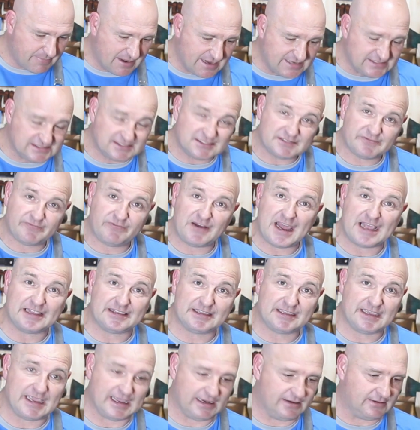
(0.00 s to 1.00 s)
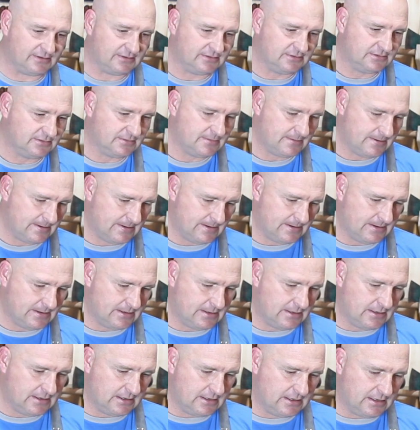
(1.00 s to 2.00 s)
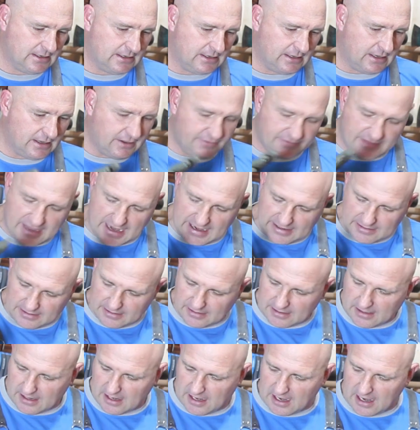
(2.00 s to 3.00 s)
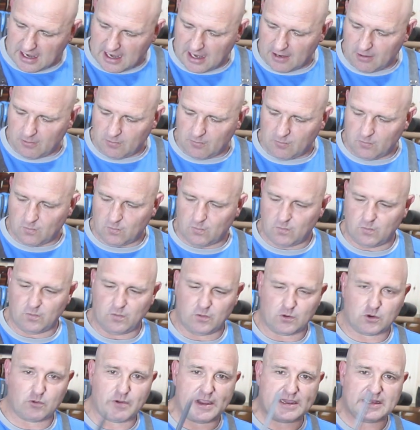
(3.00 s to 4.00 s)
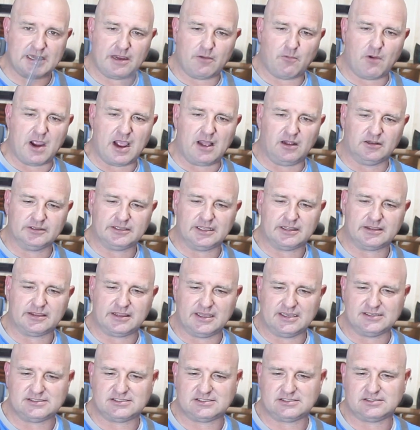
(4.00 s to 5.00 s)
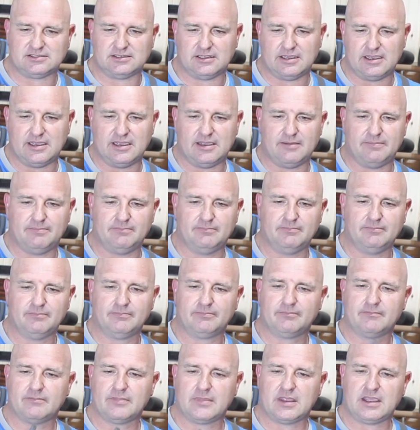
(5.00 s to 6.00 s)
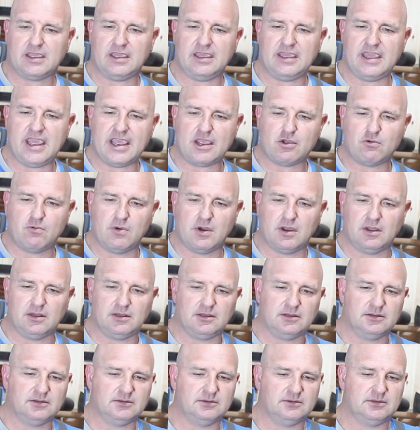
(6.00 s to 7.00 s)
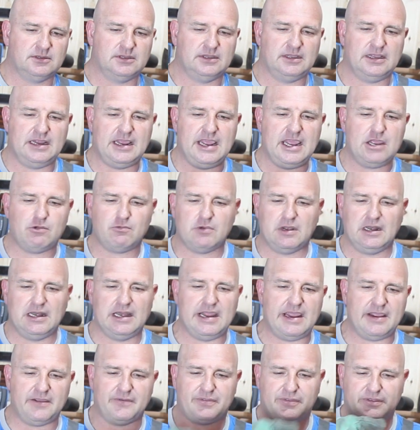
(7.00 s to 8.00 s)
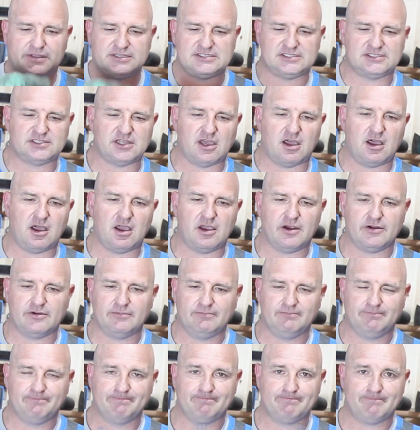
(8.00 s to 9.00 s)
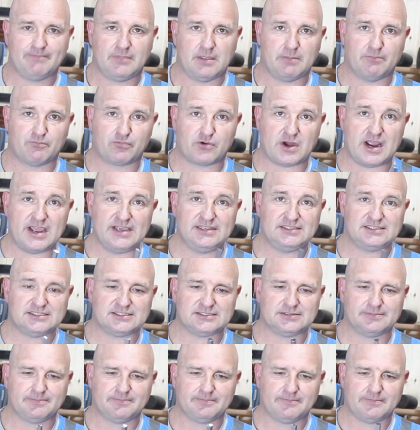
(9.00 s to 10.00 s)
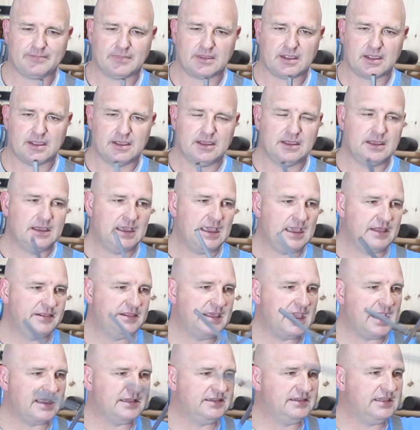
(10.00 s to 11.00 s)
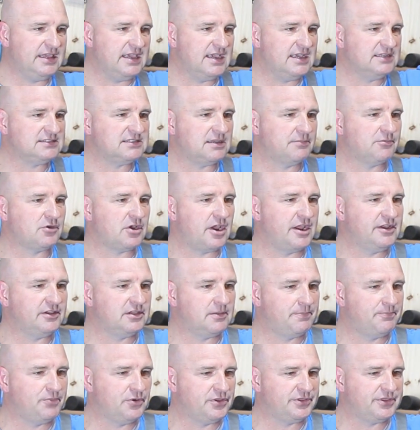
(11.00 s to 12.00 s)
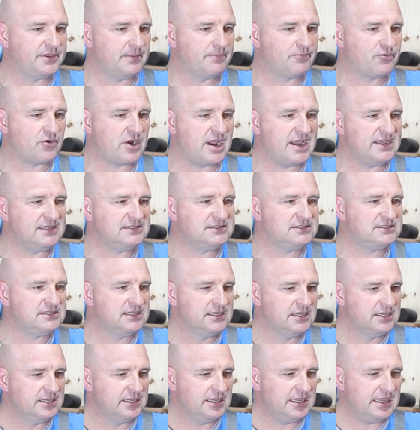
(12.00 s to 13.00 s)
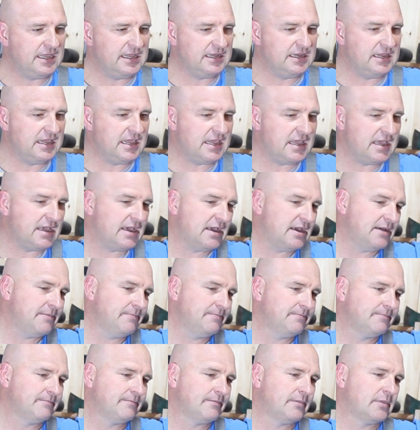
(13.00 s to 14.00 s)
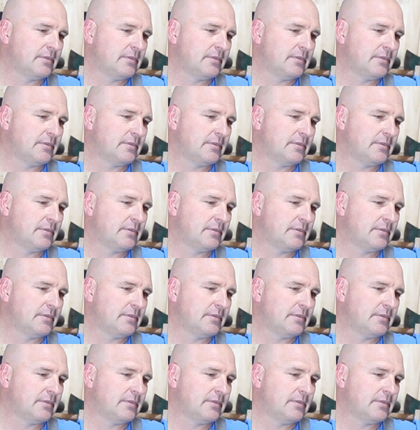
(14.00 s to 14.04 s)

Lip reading: base flat again. Then I quickly welded this equal length star brace, and the idea is I'm going to put the brace in here